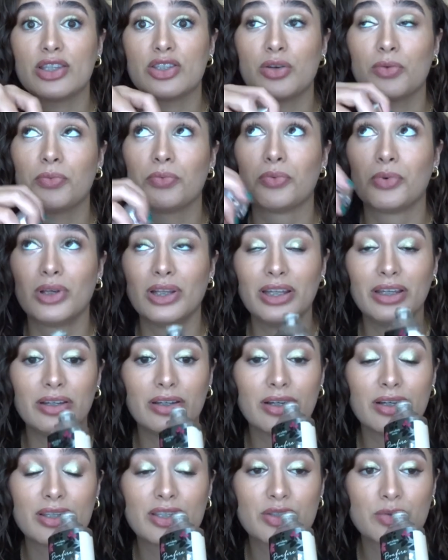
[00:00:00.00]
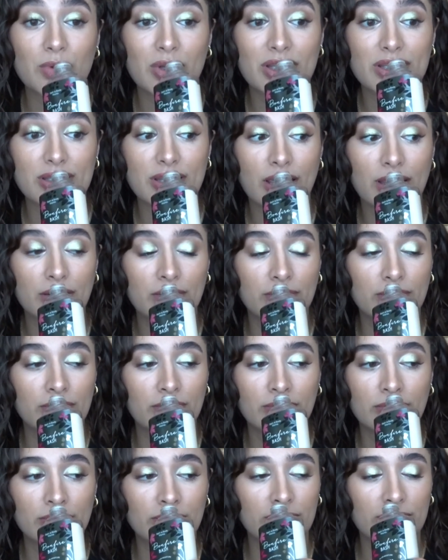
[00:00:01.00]
It's a really good sweet scent.
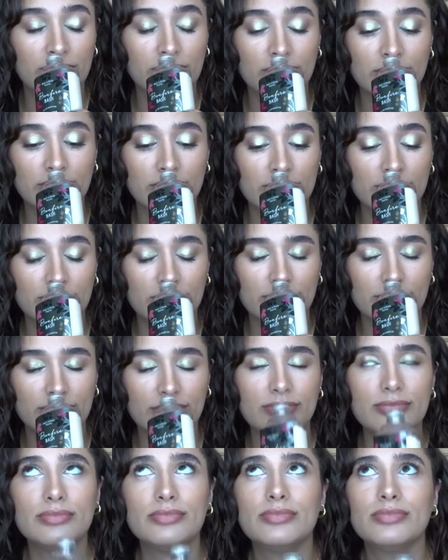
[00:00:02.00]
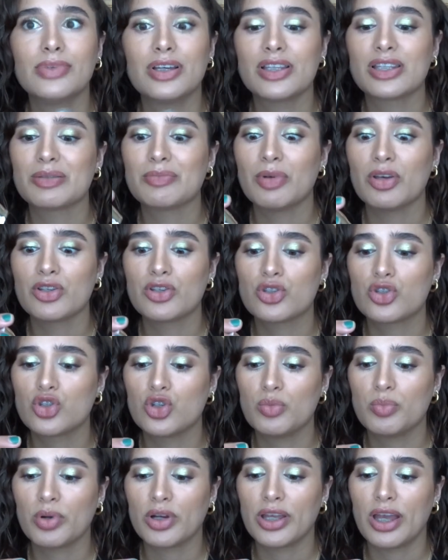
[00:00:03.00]
Mmm, it smells
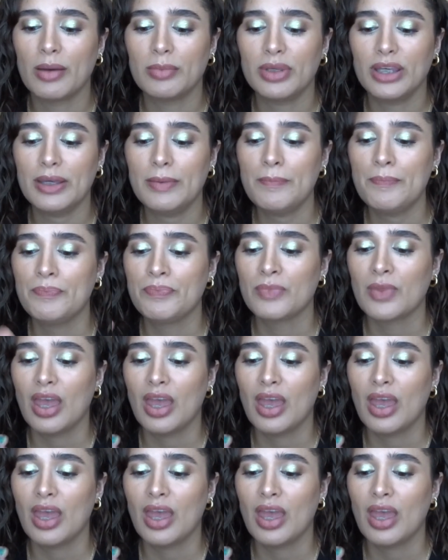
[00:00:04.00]
super yummy.